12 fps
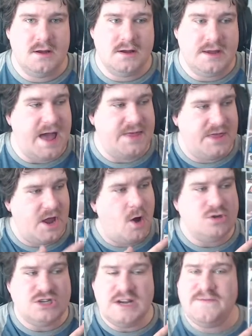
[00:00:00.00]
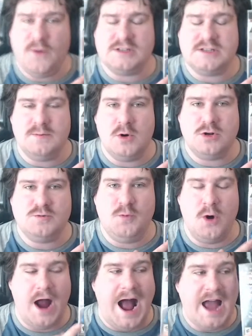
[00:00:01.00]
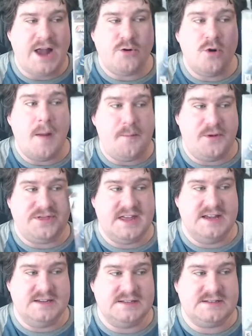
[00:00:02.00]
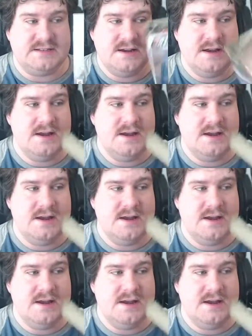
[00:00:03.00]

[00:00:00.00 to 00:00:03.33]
Yeah, the OG Forza Motorsport. I grew up with this.